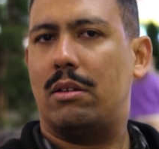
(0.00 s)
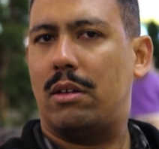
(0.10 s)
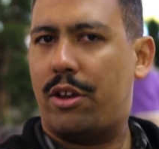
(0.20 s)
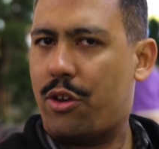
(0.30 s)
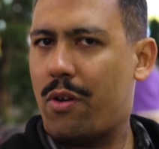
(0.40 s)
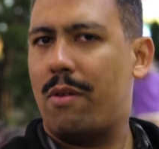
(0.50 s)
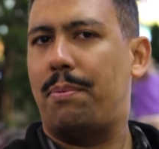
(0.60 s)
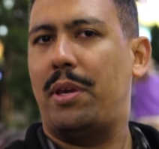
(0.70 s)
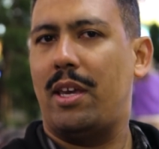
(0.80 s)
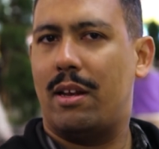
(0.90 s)
a
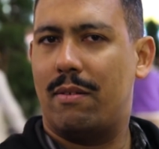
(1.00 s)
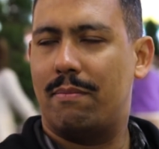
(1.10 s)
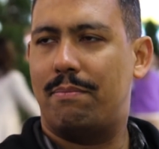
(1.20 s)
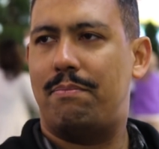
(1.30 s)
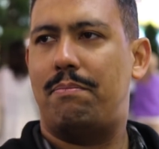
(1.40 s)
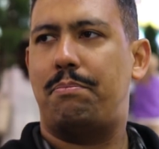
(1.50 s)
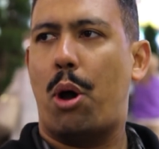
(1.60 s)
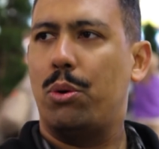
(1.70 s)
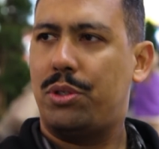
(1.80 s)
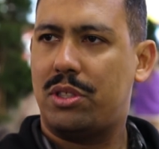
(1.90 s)
European
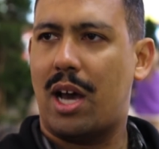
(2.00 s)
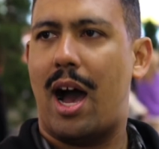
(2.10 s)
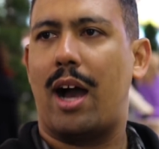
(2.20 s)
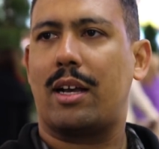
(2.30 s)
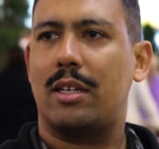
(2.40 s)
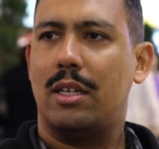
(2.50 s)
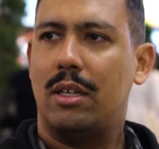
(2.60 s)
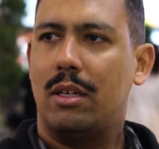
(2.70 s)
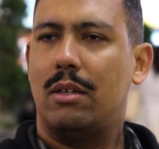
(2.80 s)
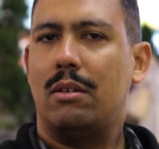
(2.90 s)
postdoc
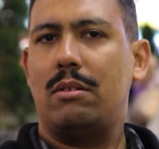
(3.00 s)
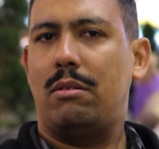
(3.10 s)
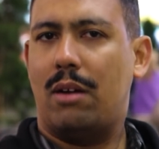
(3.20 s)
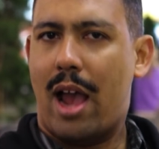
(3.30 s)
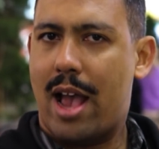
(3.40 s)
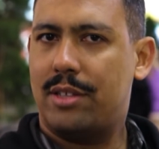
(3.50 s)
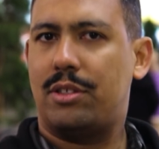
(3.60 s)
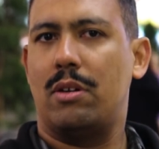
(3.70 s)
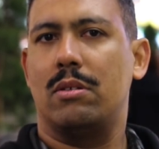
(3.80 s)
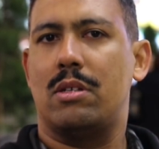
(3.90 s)
who has their own